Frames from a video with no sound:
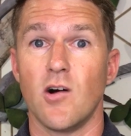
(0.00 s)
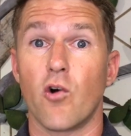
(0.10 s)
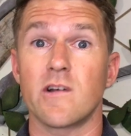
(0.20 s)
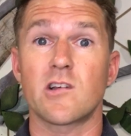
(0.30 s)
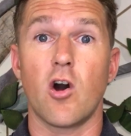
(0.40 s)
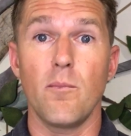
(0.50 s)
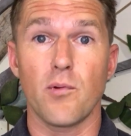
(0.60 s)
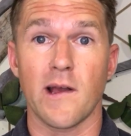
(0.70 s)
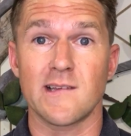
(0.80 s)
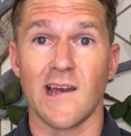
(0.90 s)
or as
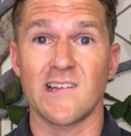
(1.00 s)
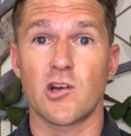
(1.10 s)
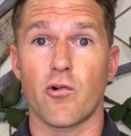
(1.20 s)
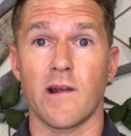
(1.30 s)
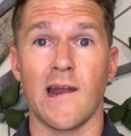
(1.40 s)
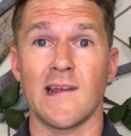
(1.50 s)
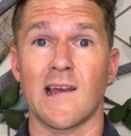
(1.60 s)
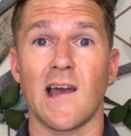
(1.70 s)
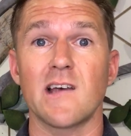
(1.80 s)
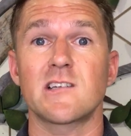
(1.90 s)
complex as creating a
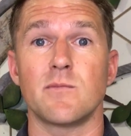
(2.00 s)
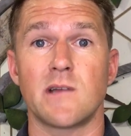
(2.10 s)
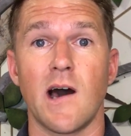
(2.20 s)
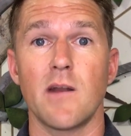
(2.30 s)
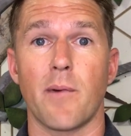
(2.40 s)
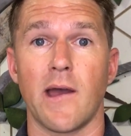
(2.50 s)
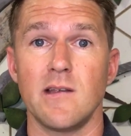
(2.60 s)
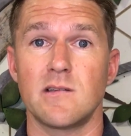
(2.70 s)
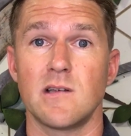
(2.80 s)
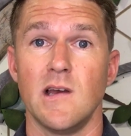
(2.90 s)
custom
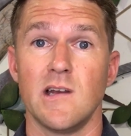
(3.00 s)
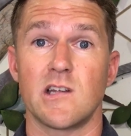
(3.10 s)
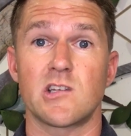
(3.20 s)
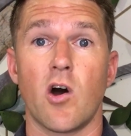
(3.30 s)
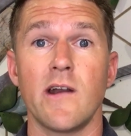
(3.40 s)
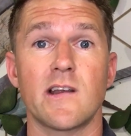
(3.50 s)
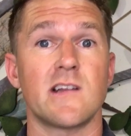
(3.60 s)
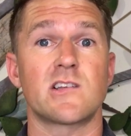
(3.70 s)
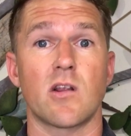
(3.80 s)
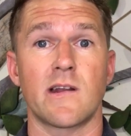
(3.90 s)
database designed to
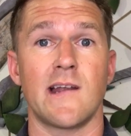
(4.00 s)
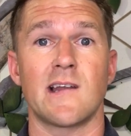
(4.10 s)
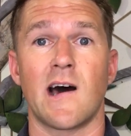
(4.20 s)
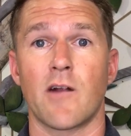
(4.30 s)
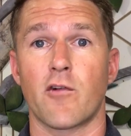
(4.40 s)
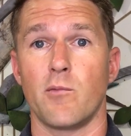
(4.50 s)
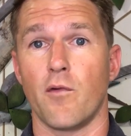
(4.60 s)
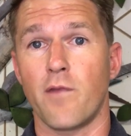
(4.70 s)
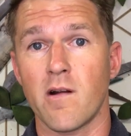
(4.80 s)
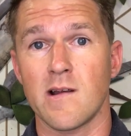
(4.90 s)
consolidate data from
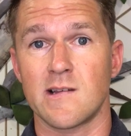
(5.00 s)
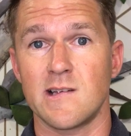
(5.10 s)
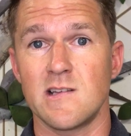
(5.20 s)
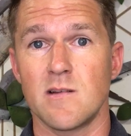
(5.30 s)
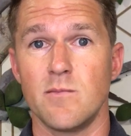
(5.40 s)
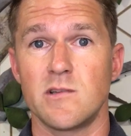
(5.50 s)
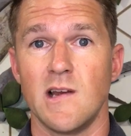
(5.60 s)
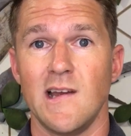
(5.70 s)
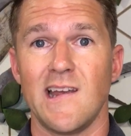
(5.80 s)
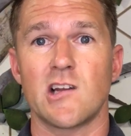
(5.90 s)
your various systems
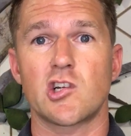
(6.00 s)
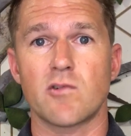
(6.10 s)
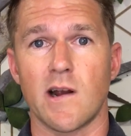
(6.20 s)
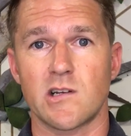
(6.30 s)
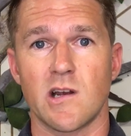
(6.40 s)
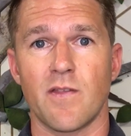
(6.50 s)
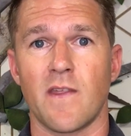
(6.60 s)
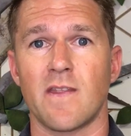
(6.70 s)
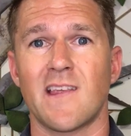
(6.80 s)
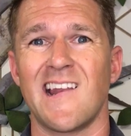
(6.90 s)
in a structure
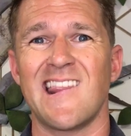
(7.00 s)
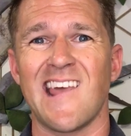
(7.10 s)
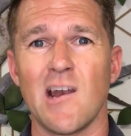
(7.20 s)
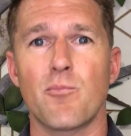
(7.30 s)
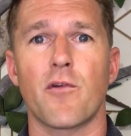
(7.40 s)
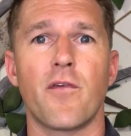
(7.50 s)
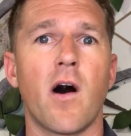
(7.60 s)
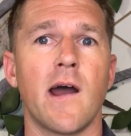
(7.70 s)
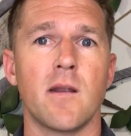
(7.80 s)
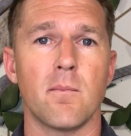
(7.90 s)
that can then
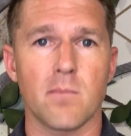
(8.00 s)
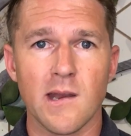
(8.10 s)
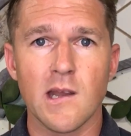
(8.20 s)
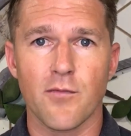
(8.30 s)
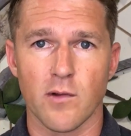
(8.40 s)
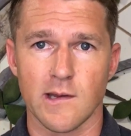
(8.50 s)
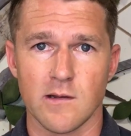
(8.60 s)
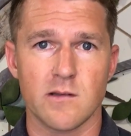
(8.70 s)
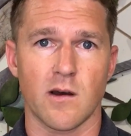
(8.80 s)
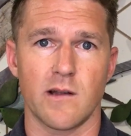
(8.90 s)
provide meaningful
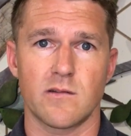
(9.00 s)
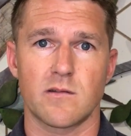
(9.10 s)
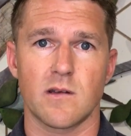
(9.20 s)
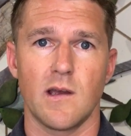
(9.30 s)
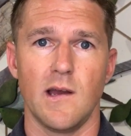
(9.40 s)
insights.